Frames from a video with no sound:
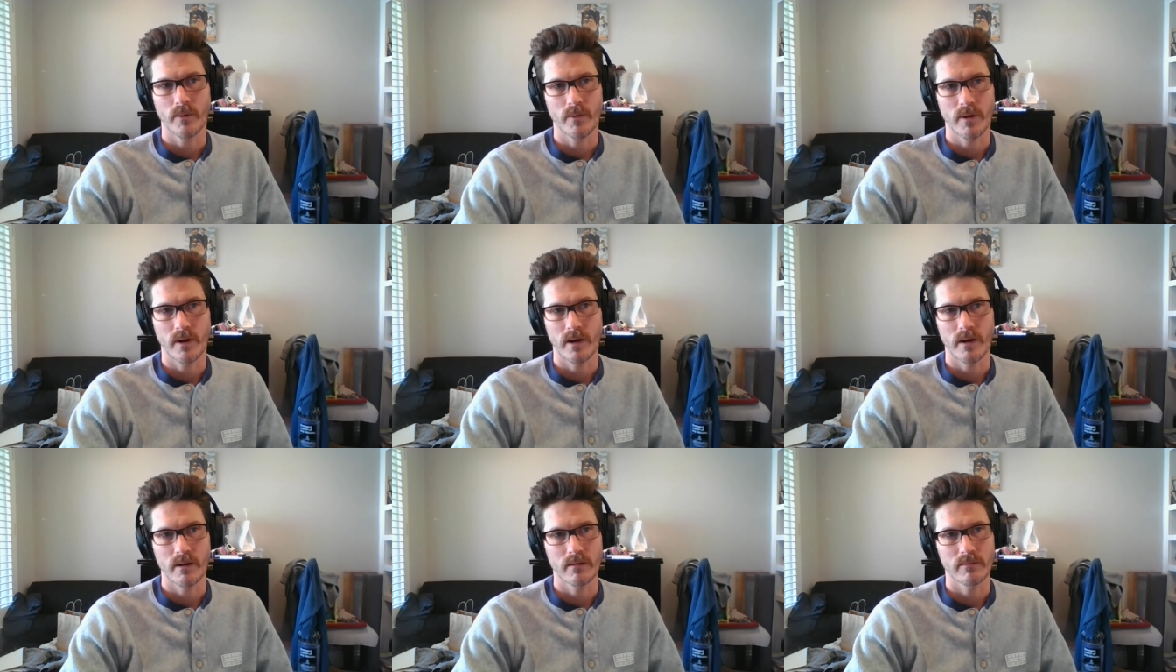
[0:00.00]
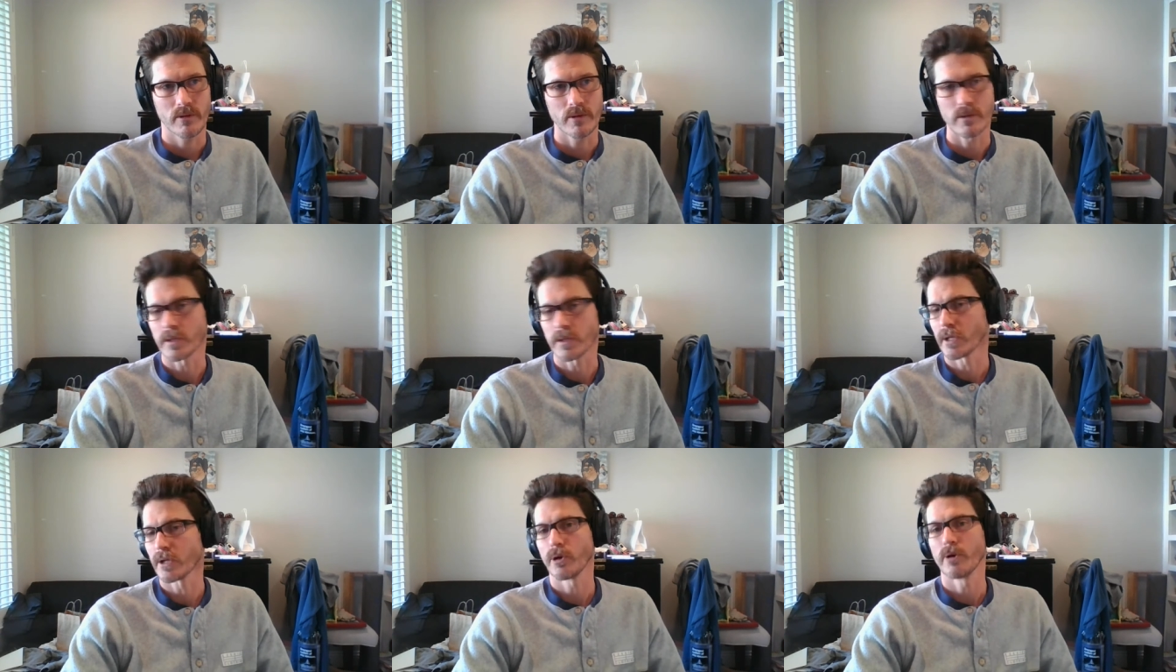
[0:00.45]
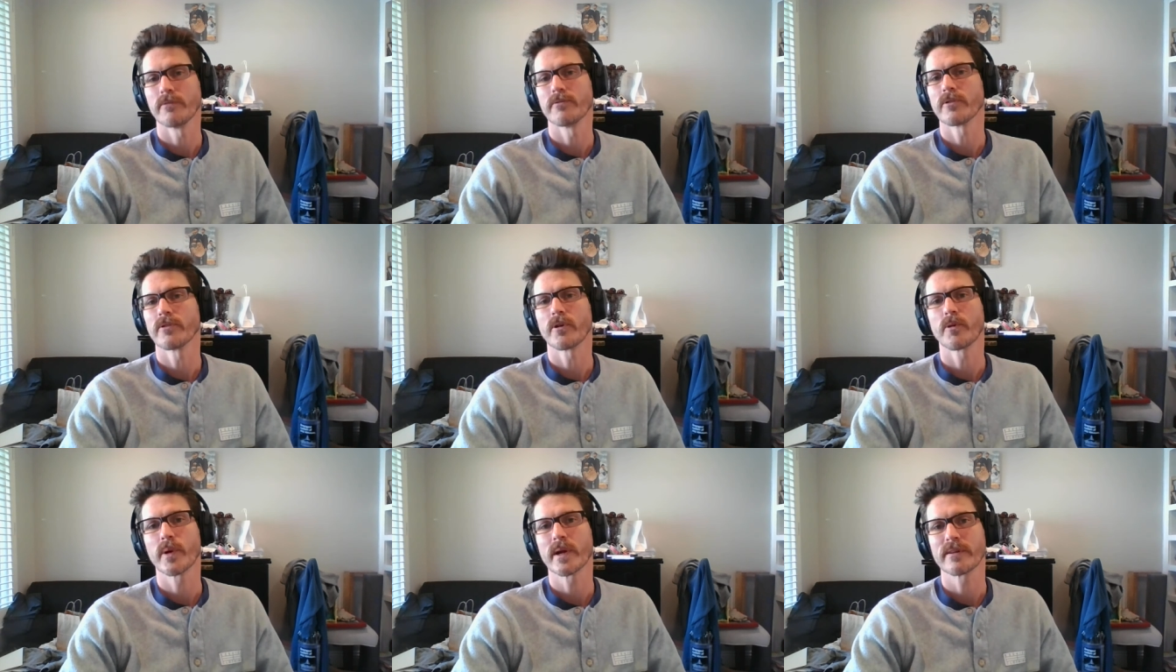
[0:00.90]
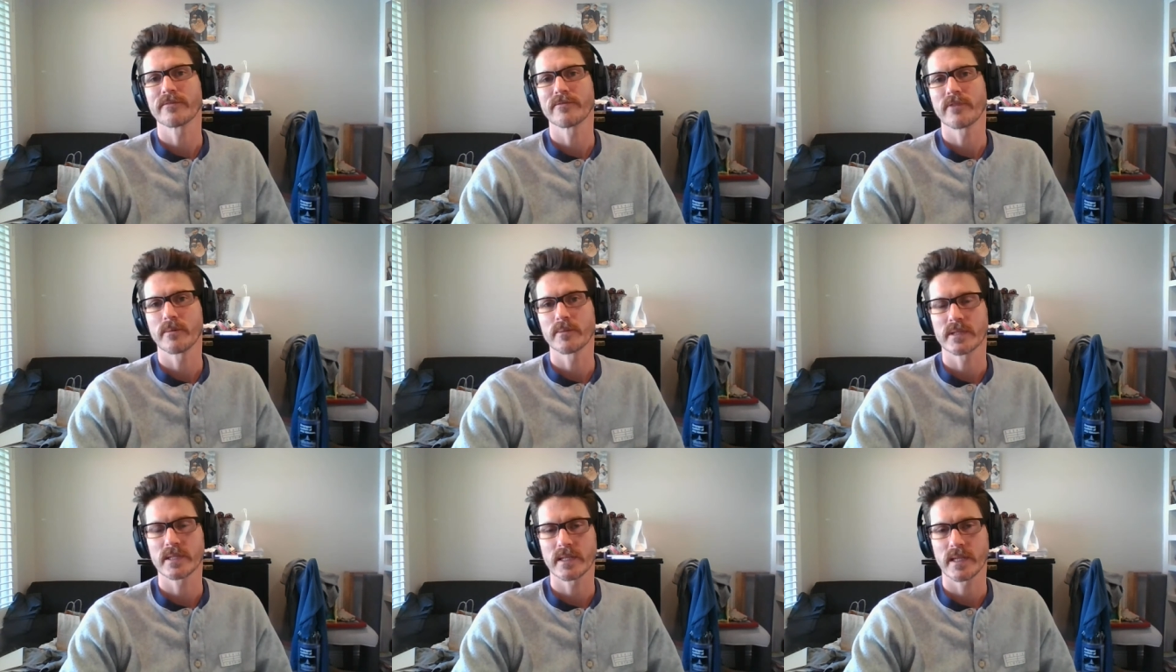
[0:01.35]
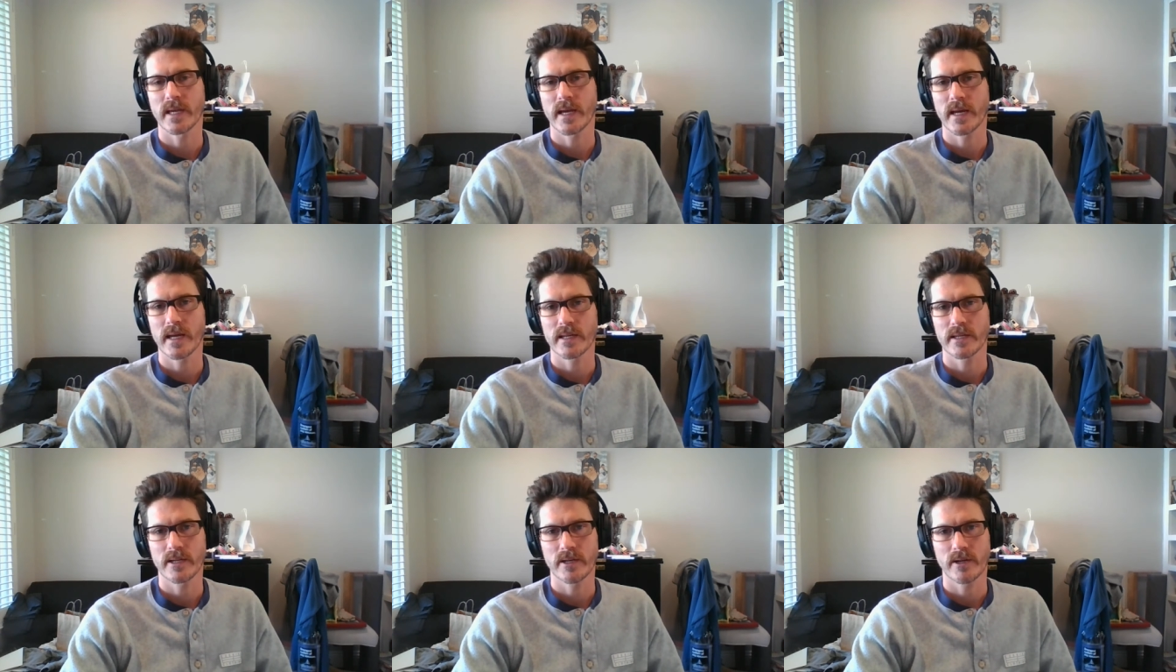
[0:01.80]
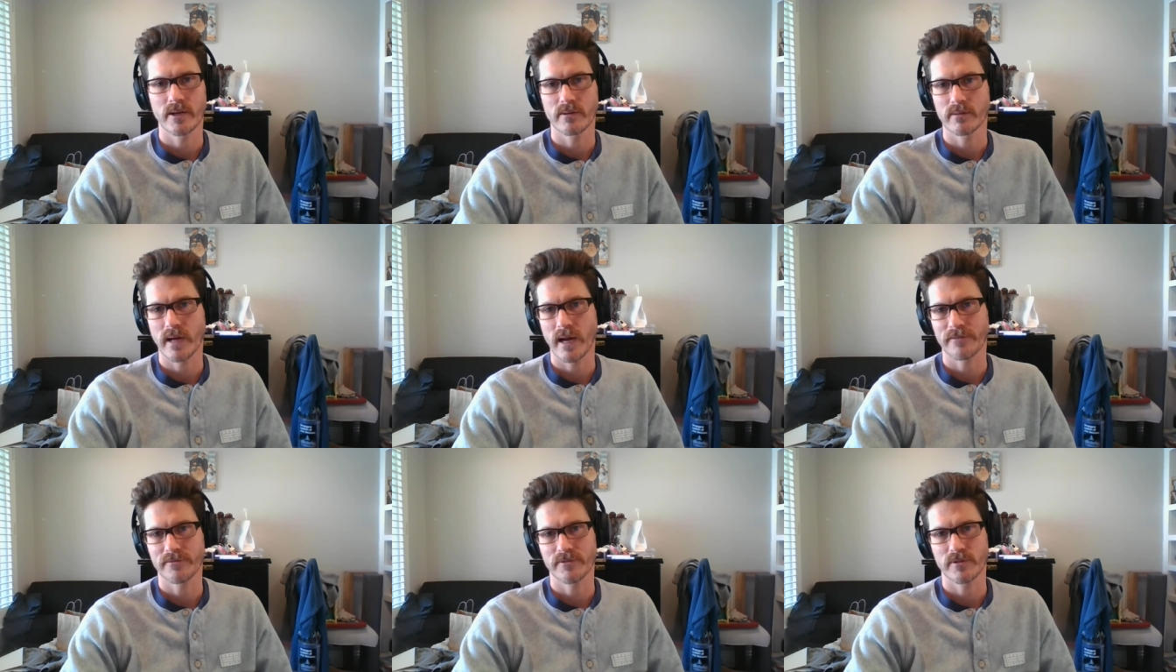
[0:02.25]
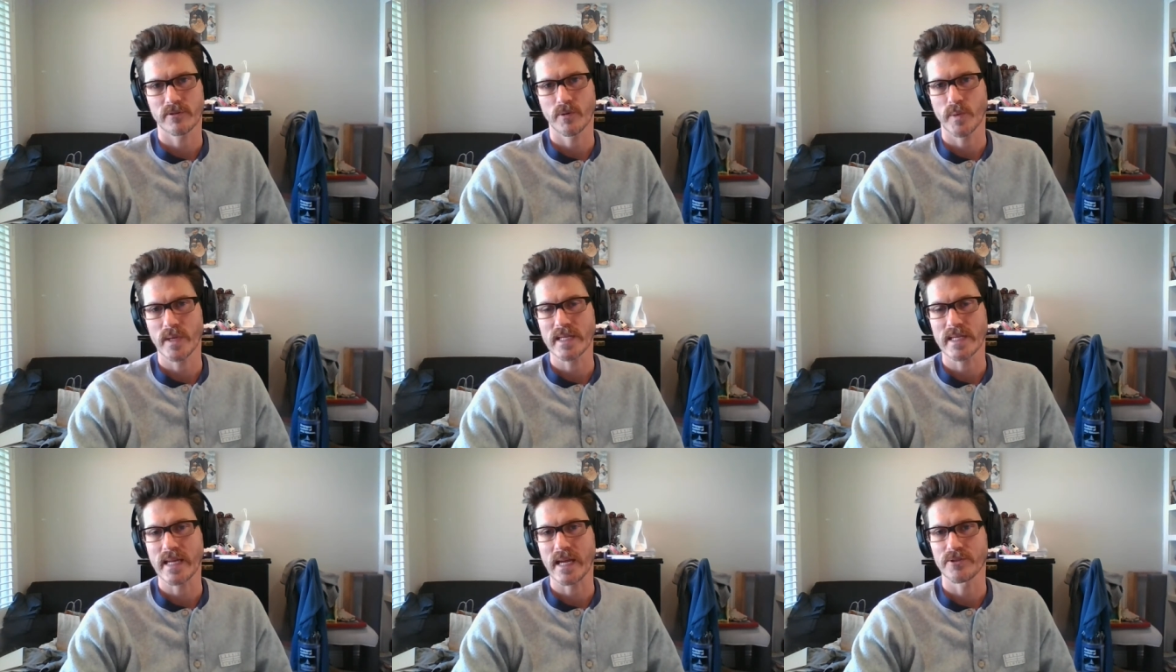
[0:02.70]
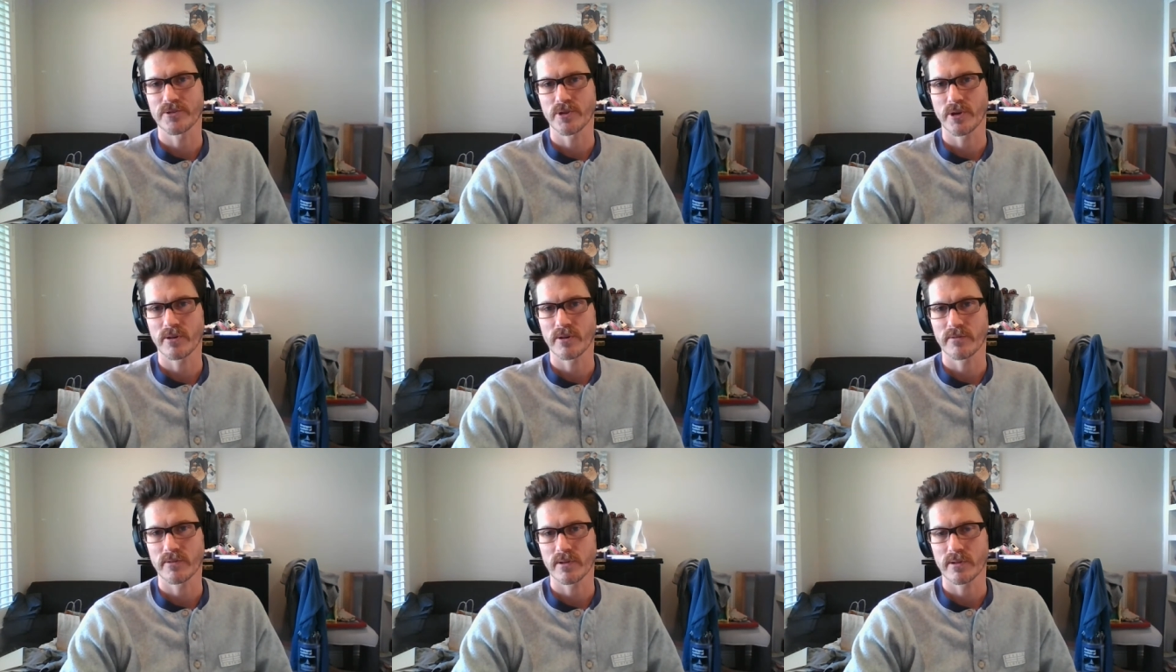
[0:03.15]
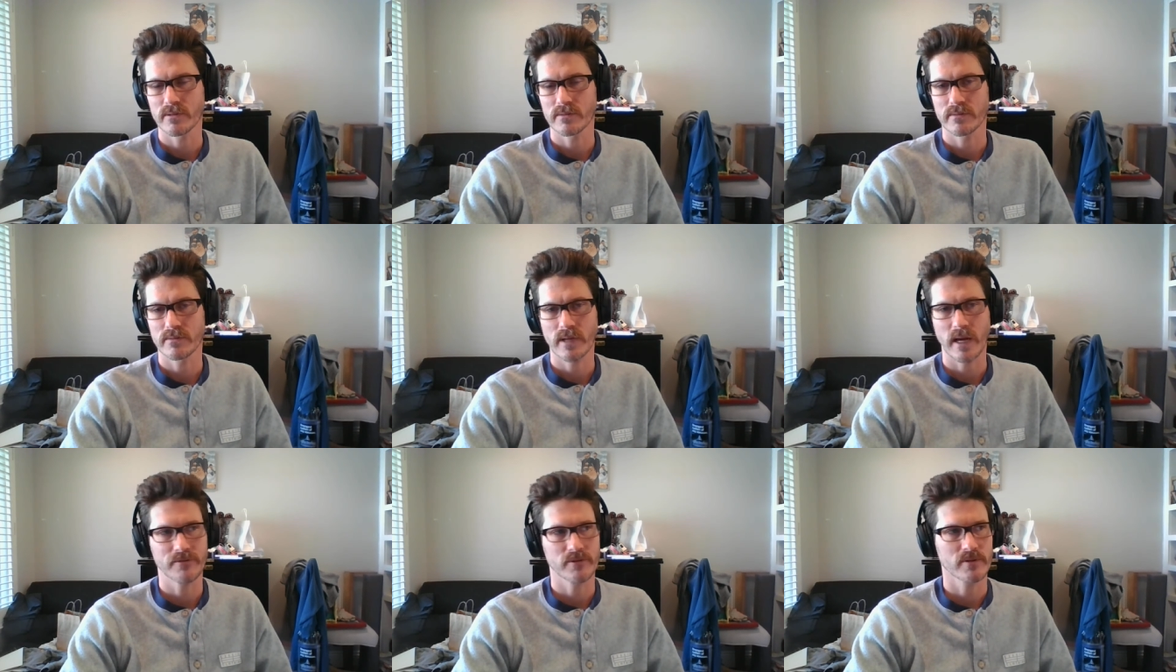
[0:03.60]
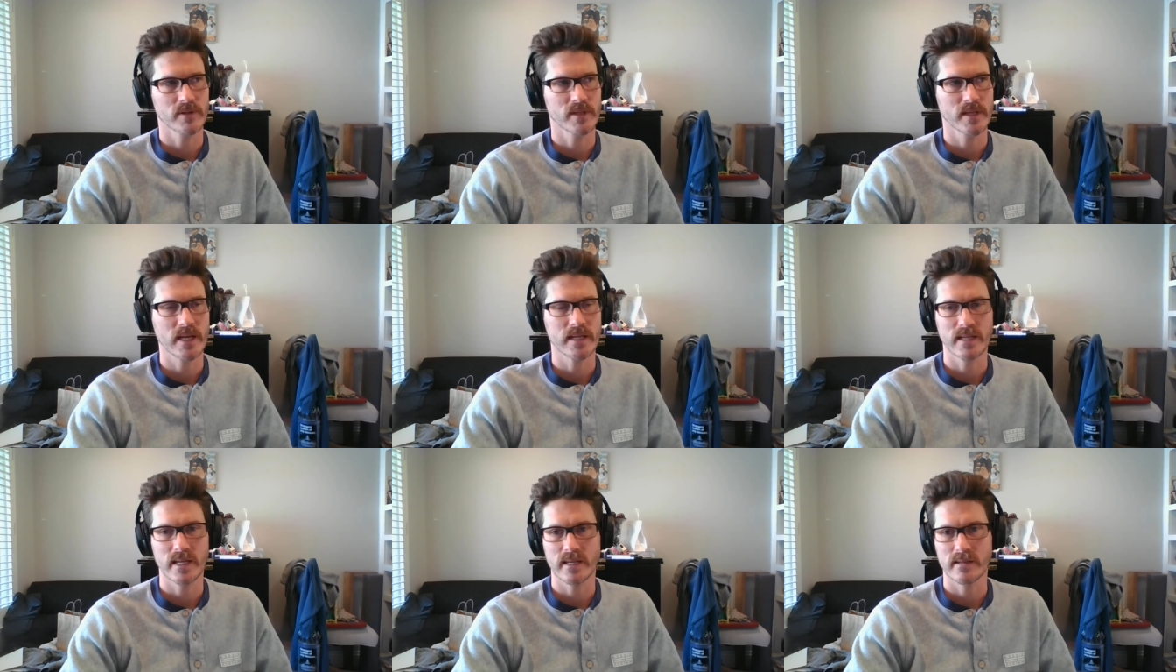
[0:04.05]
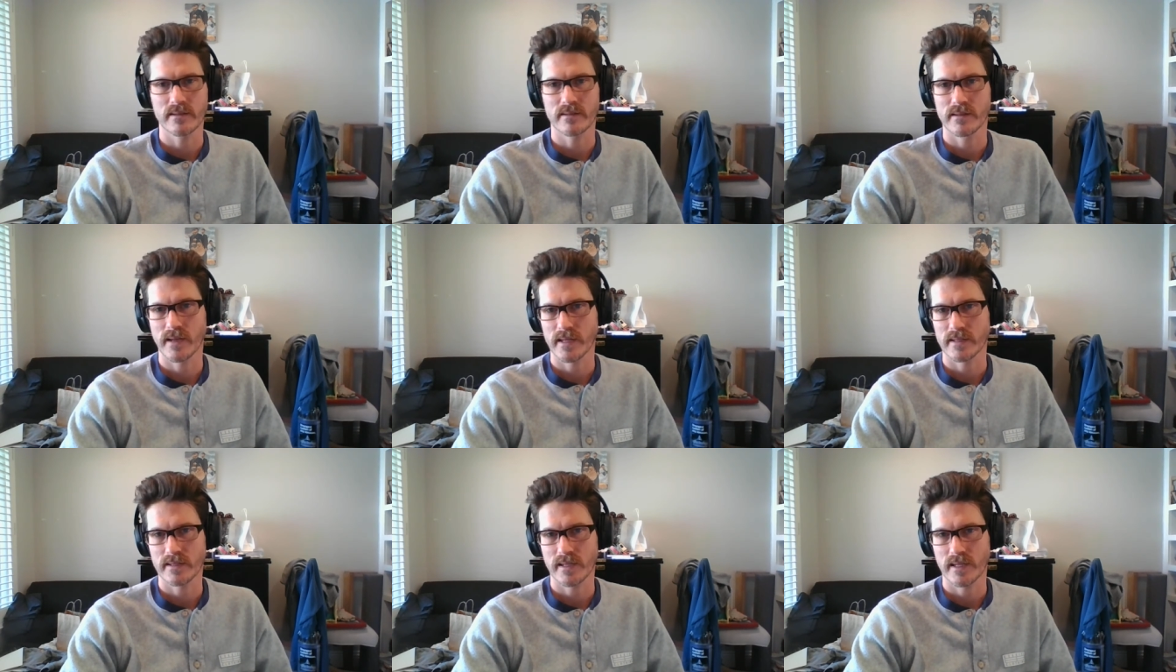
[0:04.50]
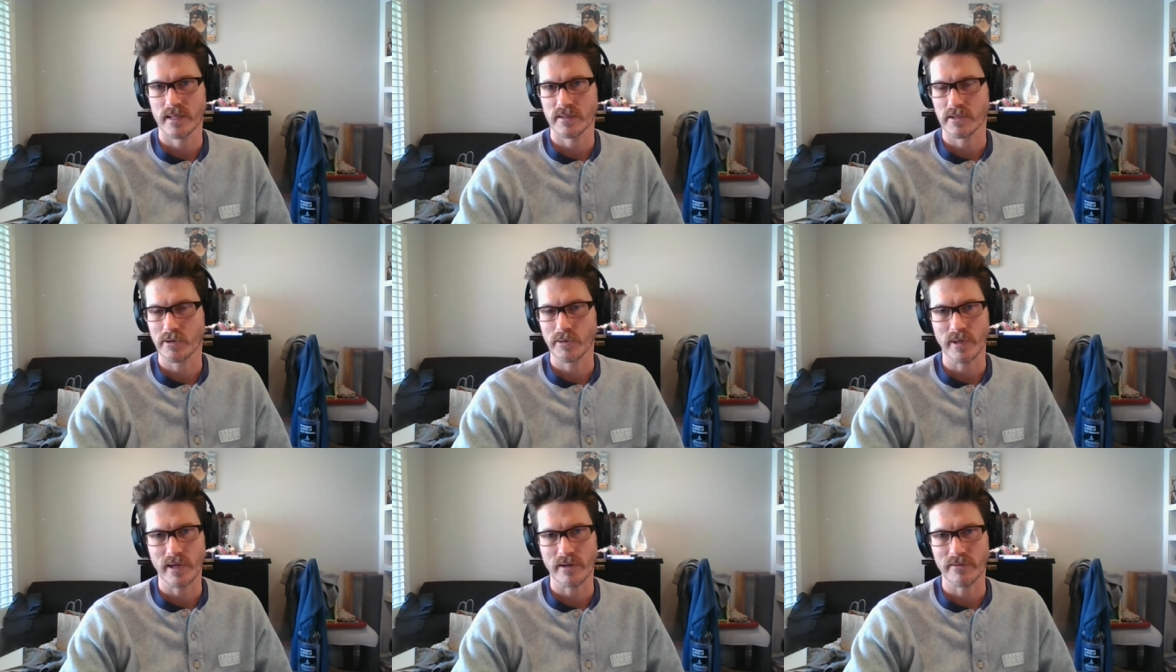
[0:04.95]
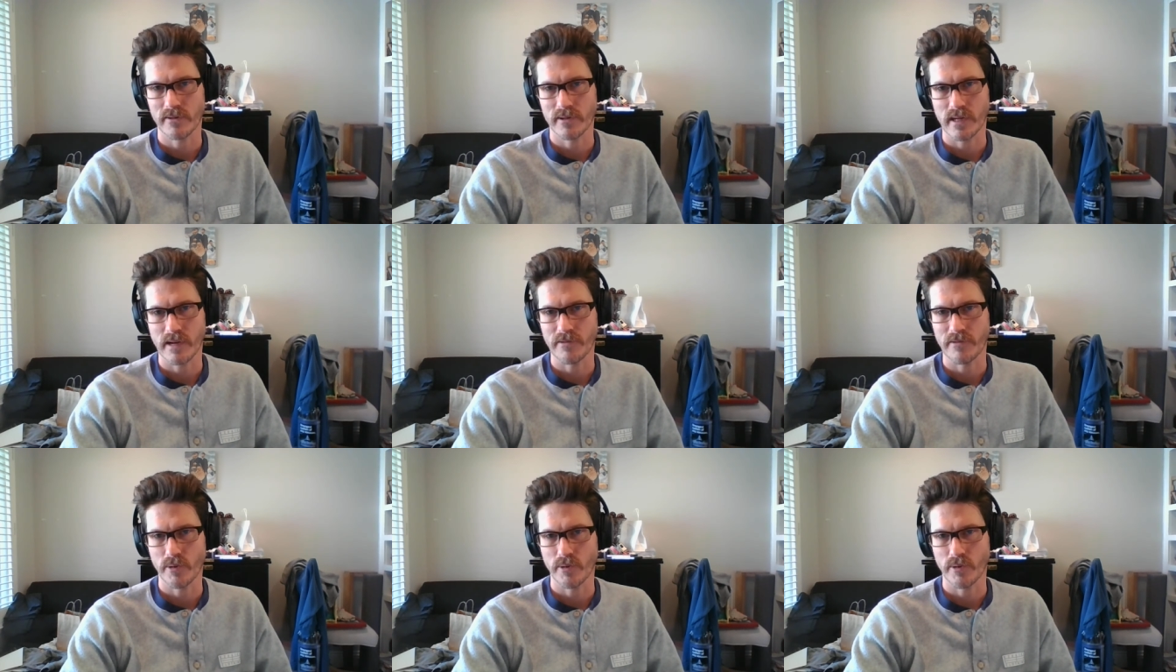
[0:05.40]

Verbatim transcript: uh, we're a little over a week from today, you know, after the weekend's over, after the 18th, 19th, or whatever,